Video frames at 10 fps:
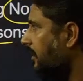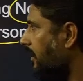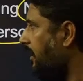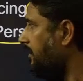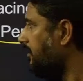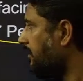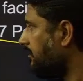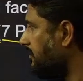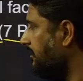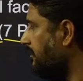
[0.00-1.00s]
and
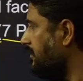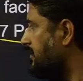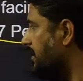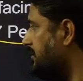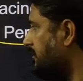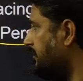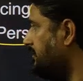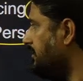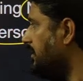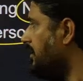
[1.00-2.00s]
this is a standard one.
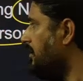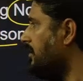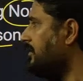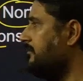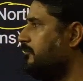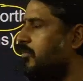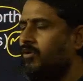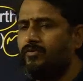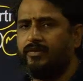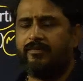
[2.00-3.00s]

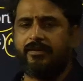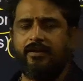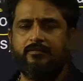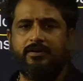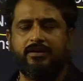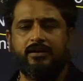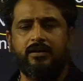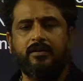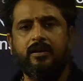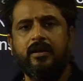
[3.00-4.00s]
Boxes arrangement.
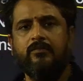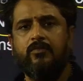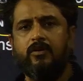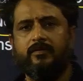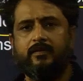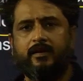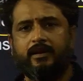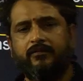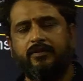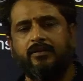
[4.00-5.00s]
9 boxes are
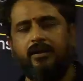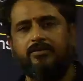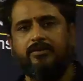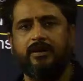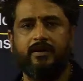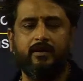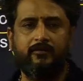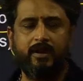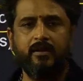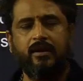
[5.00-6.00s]
given straight
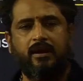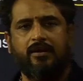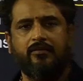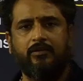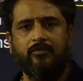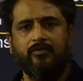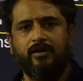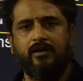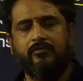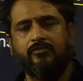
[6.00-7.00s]
away, and clues are
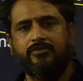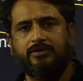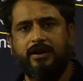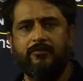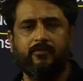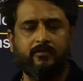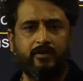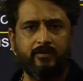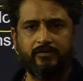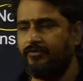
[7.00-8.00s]
also
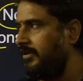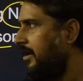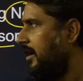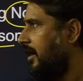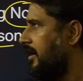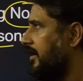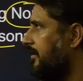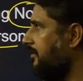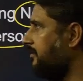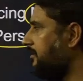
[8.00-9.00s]
straightforward clues.
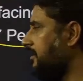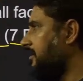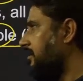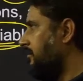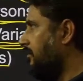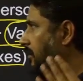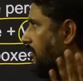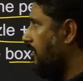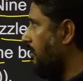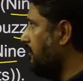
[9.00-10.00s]
And
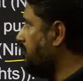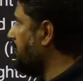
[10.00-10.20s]
also